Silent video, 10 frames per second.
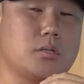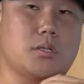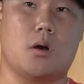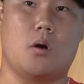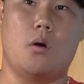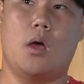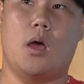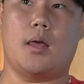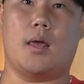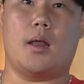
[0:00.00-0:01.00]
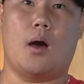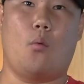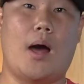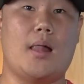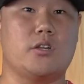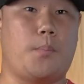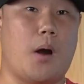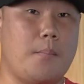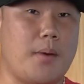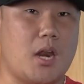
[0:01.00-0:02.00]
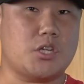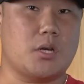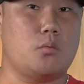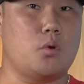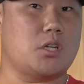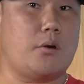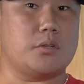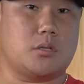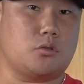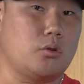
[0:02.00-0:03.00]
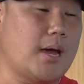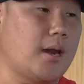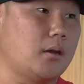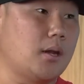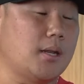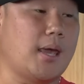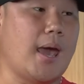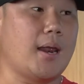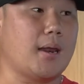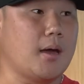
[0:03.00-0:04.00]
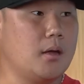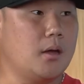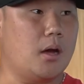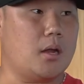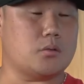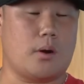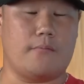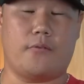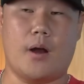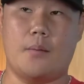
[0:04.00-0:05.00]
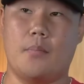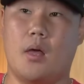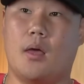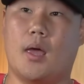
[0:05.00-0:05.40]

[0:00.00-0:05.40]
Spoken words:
So and then while I was bar managing, which I was doing that in Canada, that's where I'm from, and